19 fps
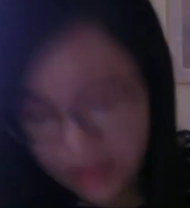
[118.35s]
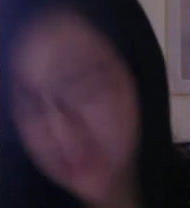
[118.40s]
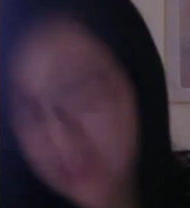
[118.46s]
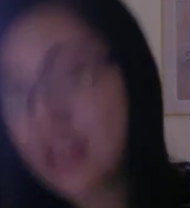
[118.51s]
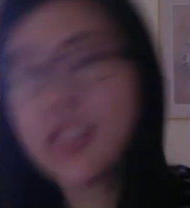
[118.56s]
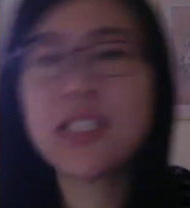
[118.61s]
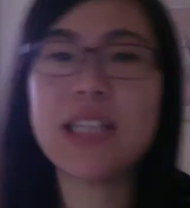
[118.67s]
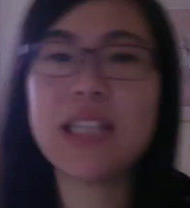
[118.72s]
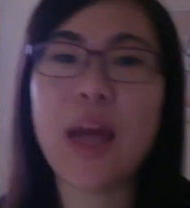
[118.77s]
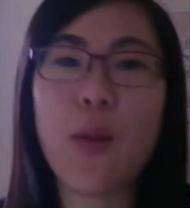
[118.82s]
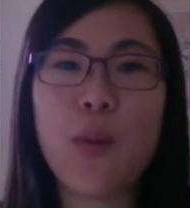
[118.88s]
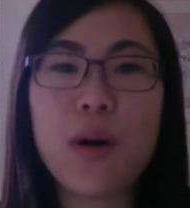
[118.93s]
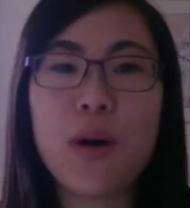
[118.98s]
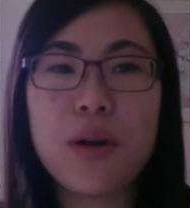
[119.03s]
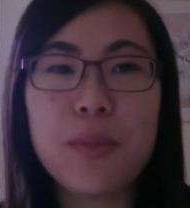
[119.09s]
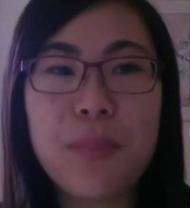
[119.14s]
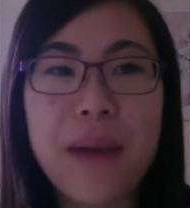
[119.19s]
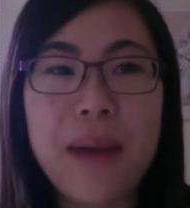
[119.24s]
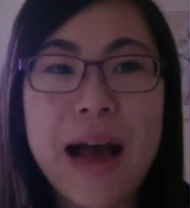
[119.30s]
Share
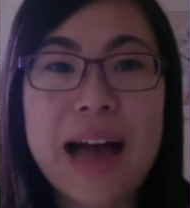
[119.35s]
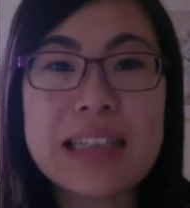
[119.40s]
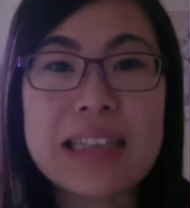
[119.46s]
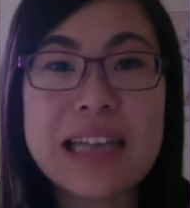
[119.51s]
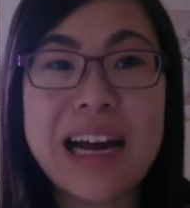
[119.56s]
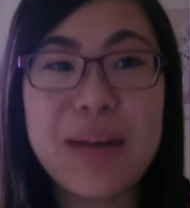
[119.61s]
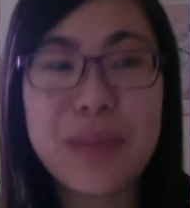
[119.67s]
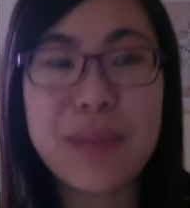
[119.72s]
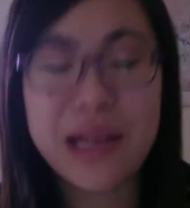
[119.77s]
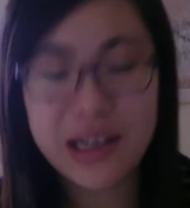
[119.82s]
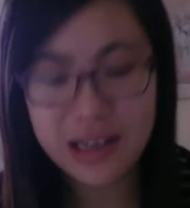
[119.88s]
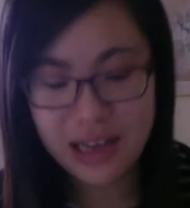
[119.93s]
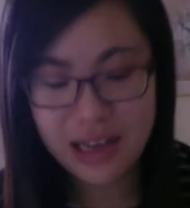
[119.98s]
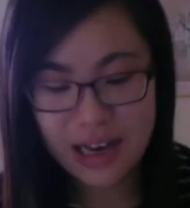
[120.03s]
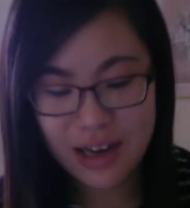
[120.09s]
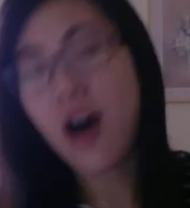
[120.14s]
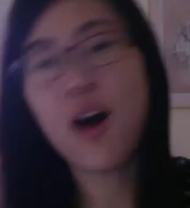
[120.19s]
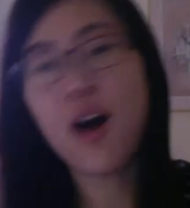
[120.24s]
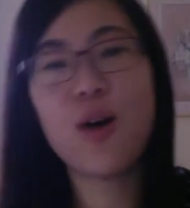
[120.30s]
one bad habit I
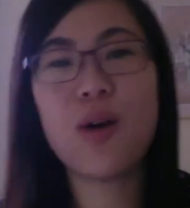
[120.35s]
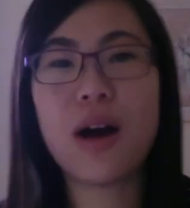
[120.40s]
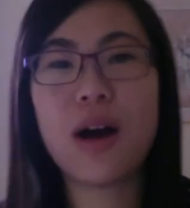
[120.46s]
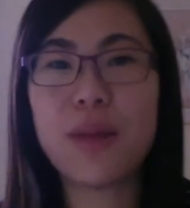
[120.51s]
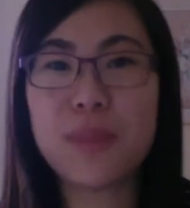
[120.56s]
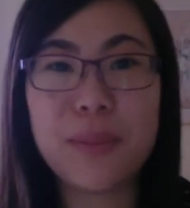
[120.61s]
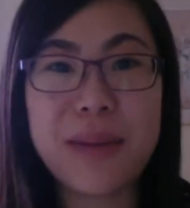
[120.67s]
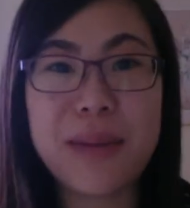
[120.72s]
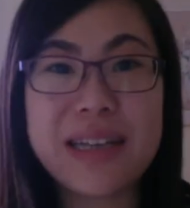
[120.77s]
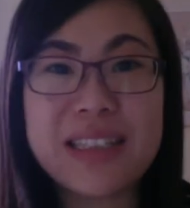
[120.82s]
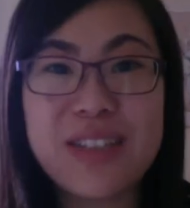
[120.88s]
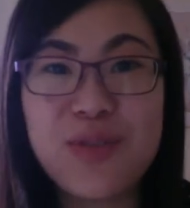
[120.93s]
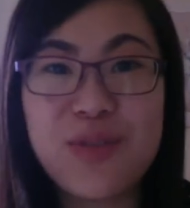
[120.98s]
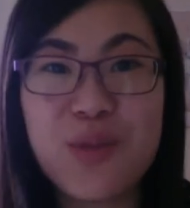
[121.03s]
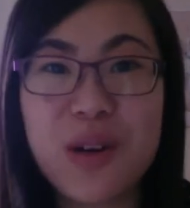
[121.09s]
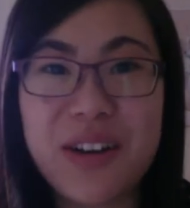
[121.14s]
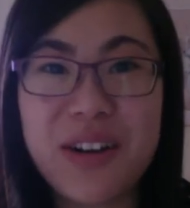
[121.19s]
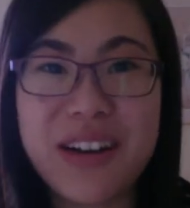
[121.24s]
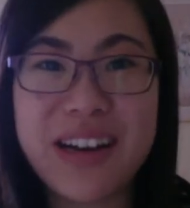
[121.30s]
have. Oh, I'm a massive
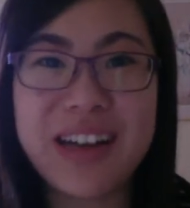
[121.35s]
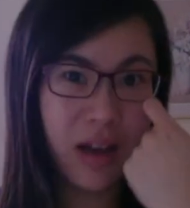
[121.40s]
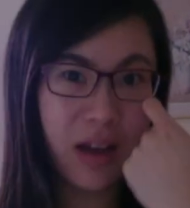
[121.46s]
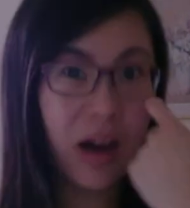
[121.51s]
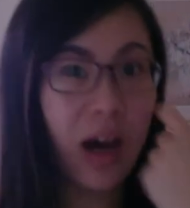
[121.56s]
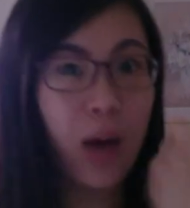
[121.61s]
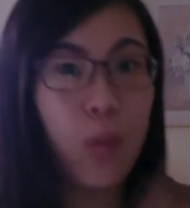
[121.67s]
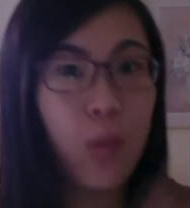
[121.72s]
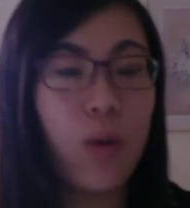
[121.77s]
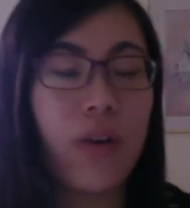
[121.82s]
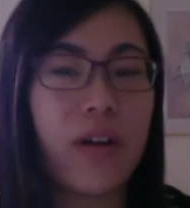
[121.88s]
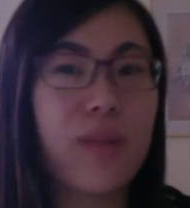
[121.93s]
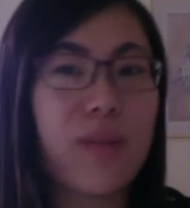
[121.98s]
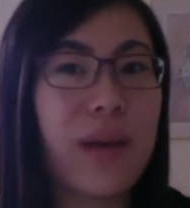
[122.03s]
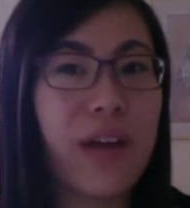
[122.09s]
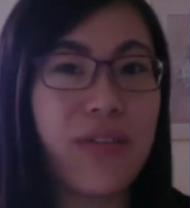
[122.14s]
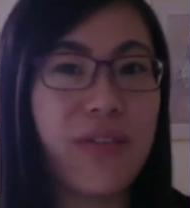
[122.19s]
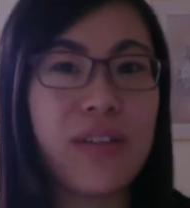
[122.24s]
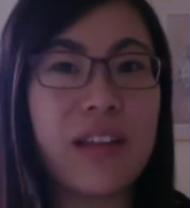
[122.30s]
worrier. I worry
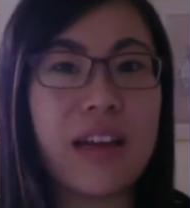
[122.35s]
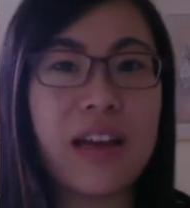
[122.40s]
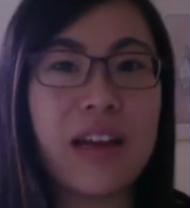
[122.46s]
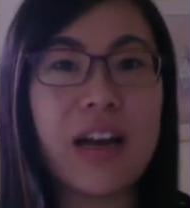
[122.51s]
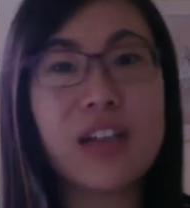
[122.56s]
about everything. I